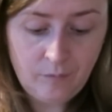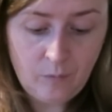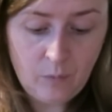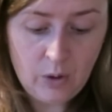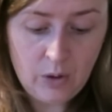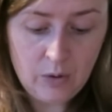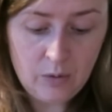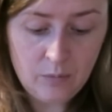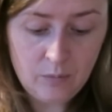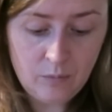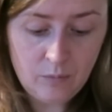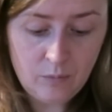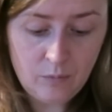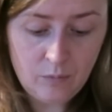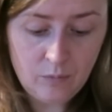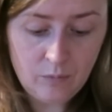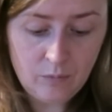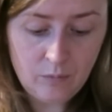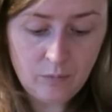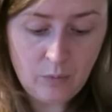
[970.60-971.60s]
We
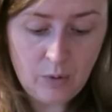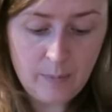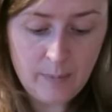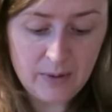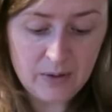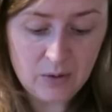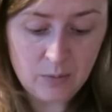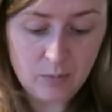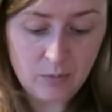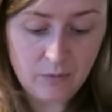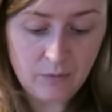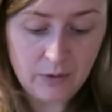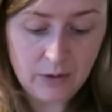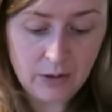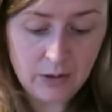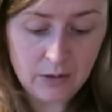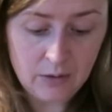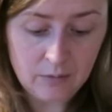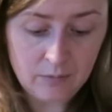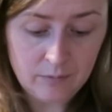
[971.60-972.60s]
much
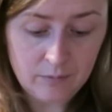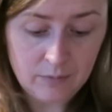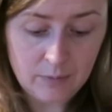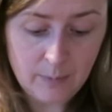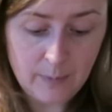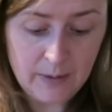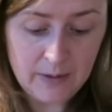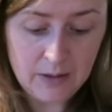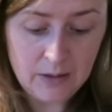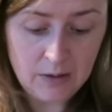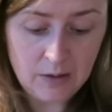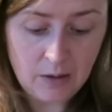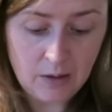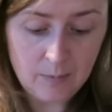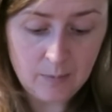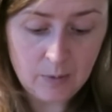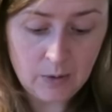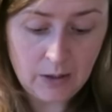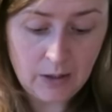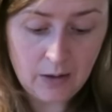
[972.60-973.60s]
prefer spending
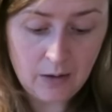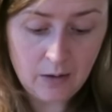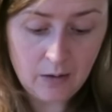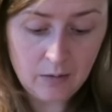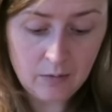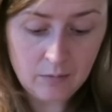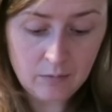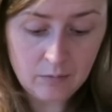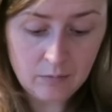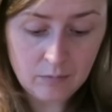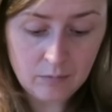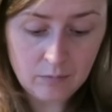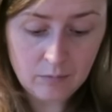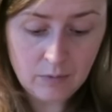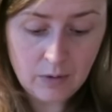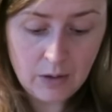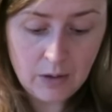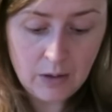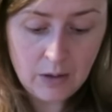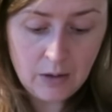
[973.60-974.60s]
time together,
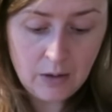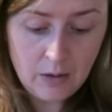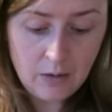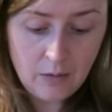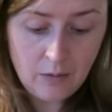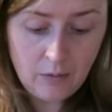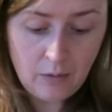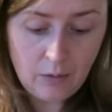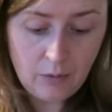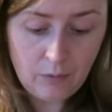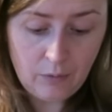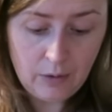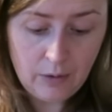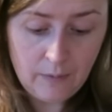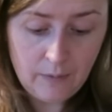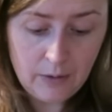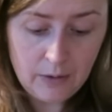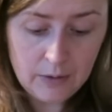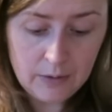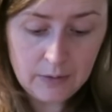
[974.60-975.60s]
the three
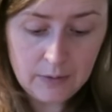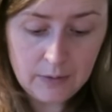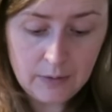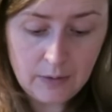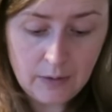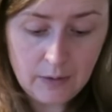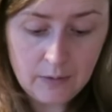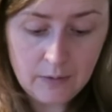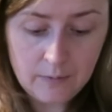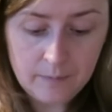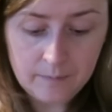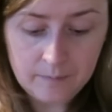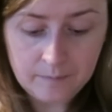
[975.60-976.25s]
of us, so I